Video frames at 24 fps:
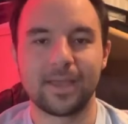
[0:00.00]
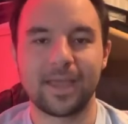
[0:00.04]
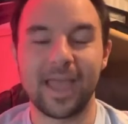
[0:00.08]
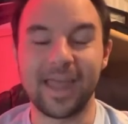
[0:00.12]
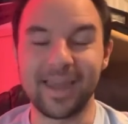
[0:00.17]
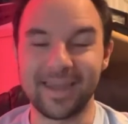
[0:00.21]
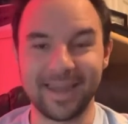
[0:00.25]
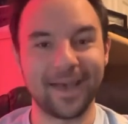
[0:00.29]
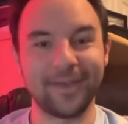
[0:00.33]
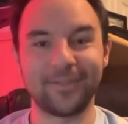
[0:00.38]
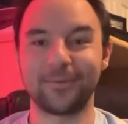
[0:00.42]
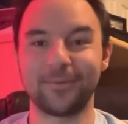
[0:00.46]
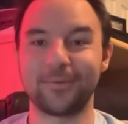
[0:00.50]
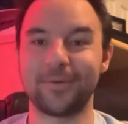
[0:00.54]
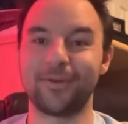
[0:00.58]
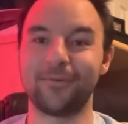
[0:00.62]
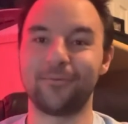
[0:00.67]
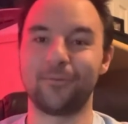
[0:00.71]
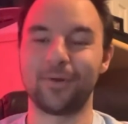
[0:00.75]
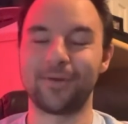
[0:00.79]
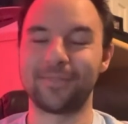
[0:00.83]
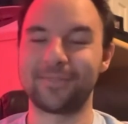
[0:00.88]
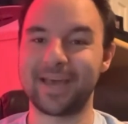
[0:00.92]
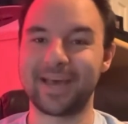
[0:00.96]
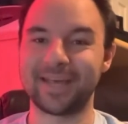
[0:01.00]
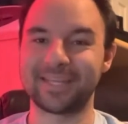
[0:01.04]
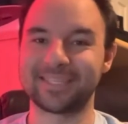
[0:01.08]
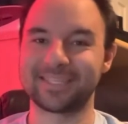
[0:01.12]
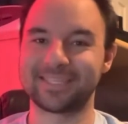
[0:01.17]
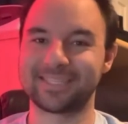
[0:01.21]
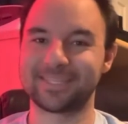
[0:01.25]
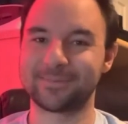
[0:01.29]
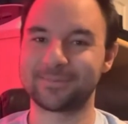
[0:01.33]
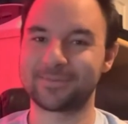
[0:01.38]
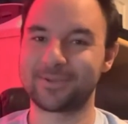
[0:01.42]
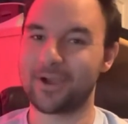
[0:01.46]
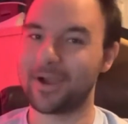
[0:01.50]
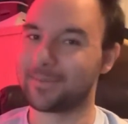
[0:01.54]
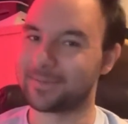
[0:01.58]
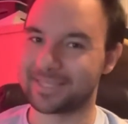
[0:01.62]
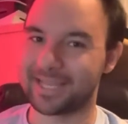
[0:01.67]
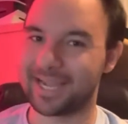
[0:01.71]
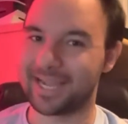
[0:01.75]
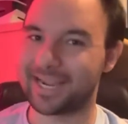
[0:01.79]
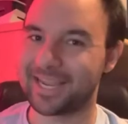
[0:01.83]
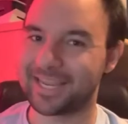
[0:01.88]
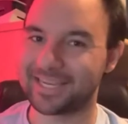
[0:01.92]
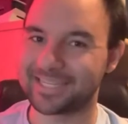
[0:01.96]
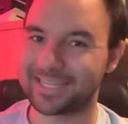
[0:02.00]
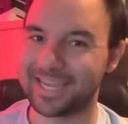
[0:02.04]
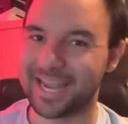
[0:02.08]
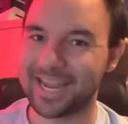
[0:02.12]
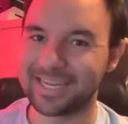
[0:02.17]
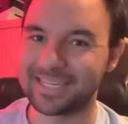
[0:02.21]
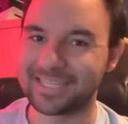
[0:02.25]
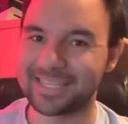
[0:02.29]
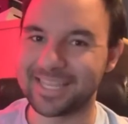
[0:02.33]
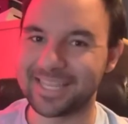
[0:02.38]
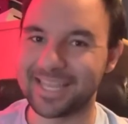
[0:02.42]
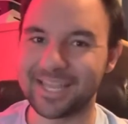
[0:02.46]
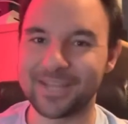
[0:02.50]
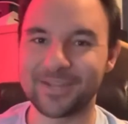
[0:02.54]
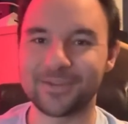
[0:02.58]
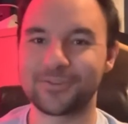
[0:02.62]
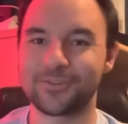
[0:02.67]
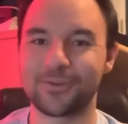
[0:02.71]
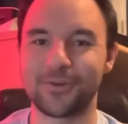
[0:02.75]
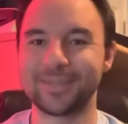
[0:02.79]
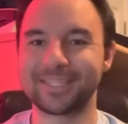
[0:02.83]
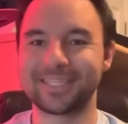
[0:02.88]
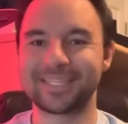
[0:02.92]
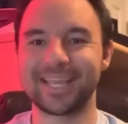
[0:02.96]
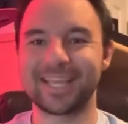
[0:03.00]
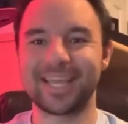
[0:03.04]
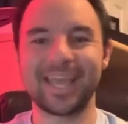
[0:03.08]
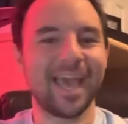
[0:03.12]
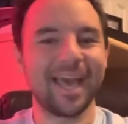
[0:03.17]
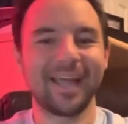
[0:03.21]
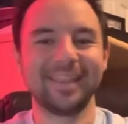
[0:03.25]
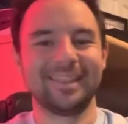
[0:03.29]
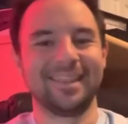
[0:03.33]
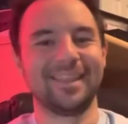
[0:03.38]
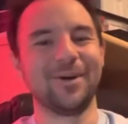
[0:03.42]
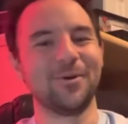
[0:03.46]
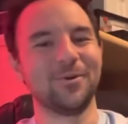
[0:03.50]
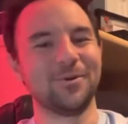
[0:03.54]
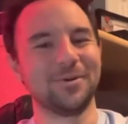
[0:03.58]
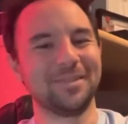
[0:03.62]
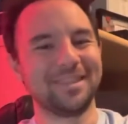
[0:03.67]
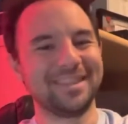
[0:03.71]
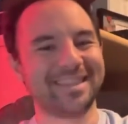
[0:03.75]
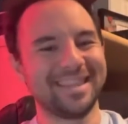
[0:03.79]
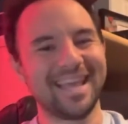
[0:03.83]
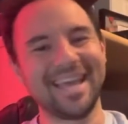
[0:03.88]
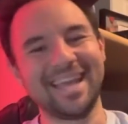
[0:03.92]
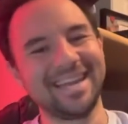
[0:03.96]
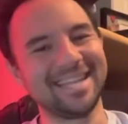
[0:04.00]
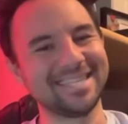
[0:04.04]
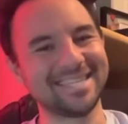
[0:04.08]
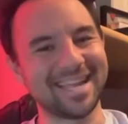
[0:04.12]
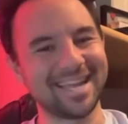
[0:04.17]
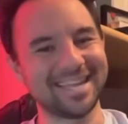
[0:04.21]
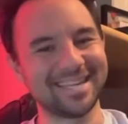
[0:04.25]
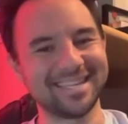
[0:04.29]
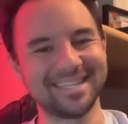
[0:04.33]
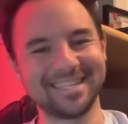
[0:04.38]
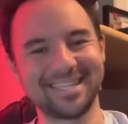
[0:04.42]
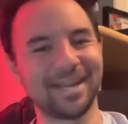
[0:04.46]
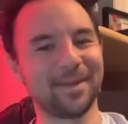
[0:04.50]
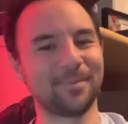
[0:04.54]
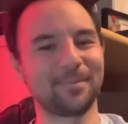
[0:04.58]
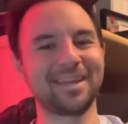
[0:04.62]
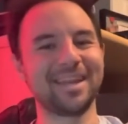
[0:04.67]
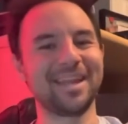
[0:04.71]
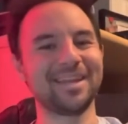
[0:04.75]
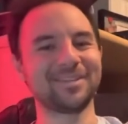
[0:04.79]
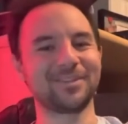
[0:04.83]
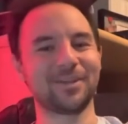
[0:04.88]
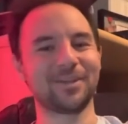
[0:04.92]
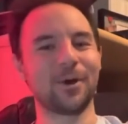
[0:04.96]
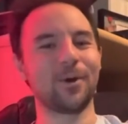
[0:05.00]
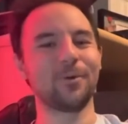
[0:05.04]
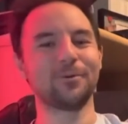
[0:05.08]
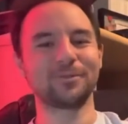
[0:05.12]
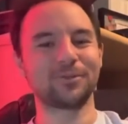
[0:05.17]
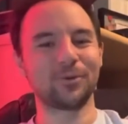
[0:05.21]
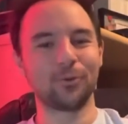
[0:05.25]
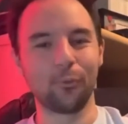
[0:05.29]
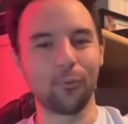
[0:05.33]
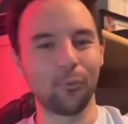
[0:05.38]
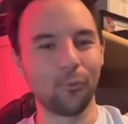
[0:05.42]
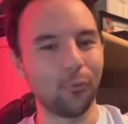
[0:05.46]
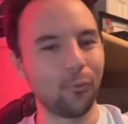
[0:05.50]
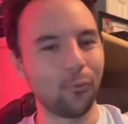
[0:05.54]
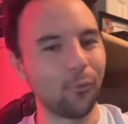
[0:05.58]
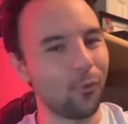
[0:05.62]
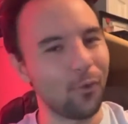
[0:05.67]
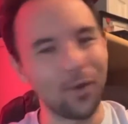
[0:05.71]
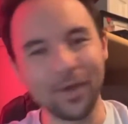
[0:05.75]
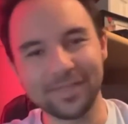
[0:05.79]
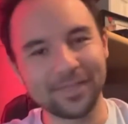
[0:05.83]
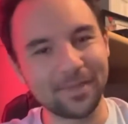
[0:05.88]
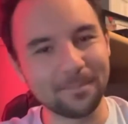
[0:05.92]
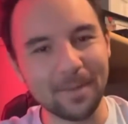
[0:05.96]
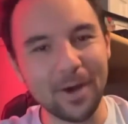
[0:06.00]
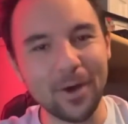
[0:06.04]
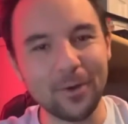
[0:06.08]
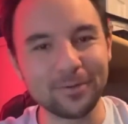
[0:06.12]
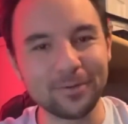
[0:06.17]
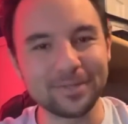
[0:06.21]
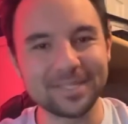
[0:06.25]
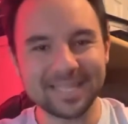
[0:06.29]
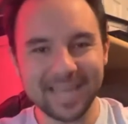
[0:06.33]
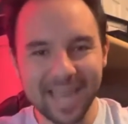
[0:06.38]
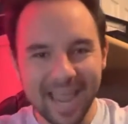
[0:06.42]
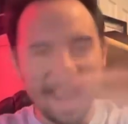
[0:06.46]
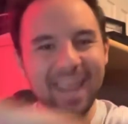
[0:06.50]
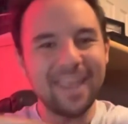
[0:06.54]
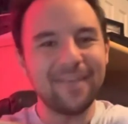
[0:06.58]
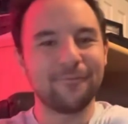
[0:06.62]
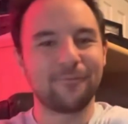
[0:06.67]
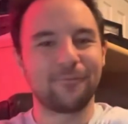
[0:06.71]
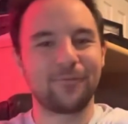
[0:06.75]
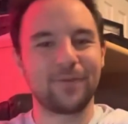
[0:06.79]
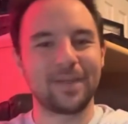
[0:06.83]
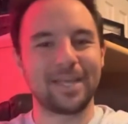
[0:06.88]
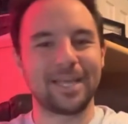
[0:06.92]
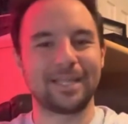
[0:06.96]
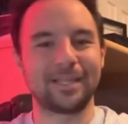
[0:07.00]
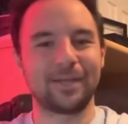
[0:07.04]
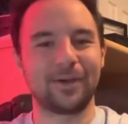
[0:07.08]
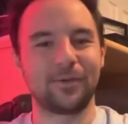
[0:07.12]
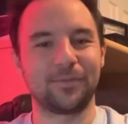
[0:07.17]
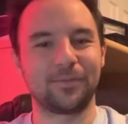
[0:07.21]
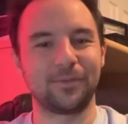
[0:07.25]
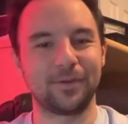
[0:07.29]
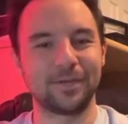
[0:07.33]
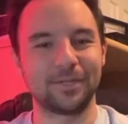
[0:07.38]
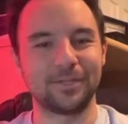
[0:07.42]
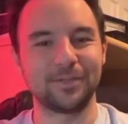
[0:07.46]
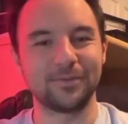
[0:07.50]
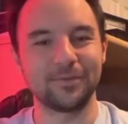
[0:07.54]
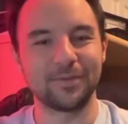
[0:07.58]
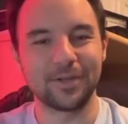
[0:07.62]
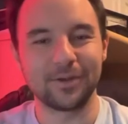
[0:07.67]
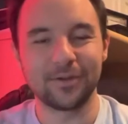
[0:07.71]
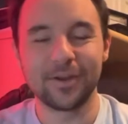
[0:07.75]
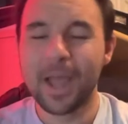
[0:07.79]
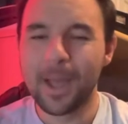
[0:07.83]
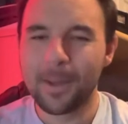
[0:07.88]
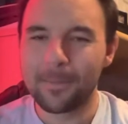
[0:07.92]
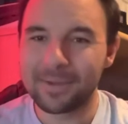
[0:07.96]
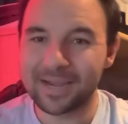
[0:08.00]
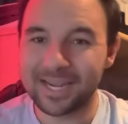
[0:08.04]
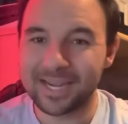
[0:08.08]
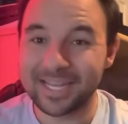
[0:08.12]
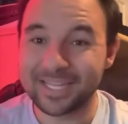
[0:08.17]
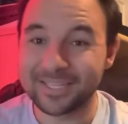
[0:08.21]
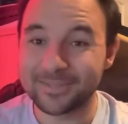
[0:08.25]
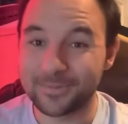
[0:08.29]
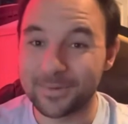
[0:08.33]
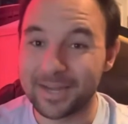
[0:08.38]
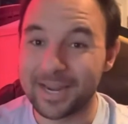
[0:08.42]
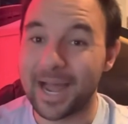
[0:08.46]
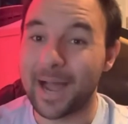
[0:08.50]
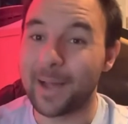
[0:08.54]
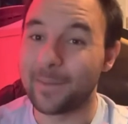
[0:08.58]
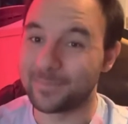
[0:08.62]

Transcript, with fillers: And now that we have 1,000 subscribers, I can change the intro and say, hello, ladies and gentlemen, is your host with the most, Avery LR32 here. But guess what?